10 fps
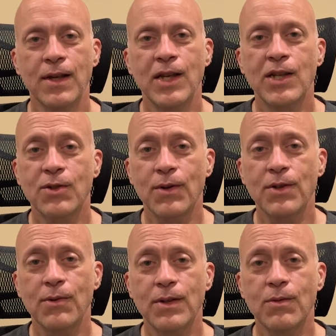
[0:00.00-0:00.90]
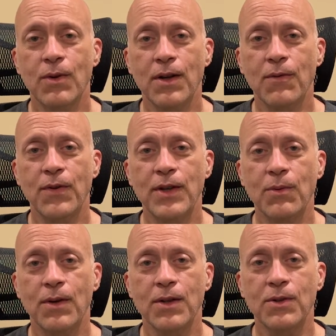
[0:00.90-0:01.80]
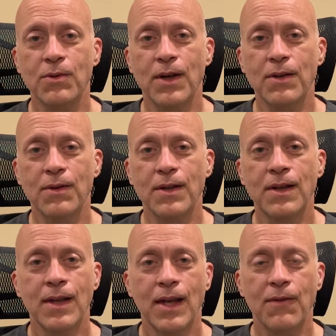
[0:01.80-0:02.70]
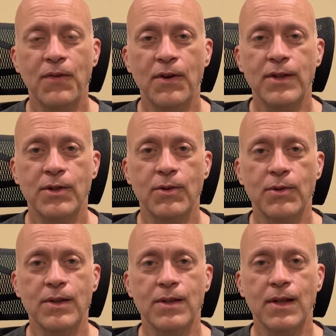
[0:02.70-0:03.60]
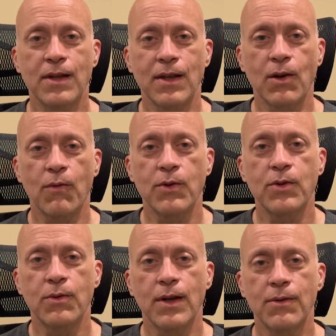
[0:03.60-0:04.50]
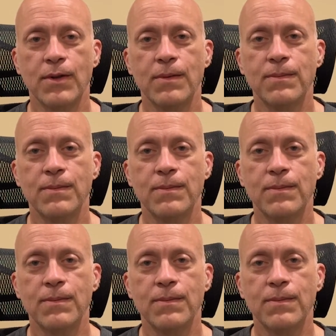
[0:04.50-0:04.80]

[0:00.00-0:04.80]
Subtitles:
strenuous 151 to 200, and very strenuous is anything over 200.